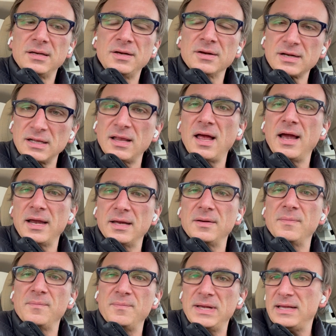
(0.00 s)
your client
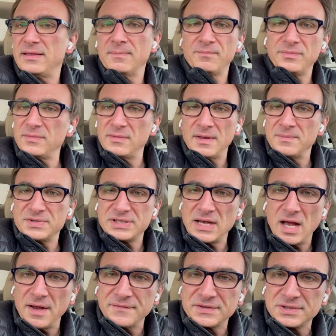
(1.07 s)
be them,
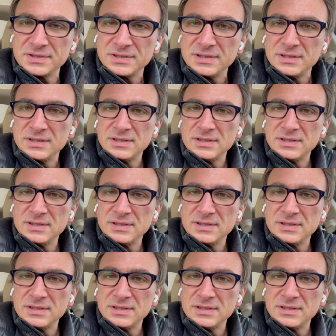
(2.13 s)
themselves,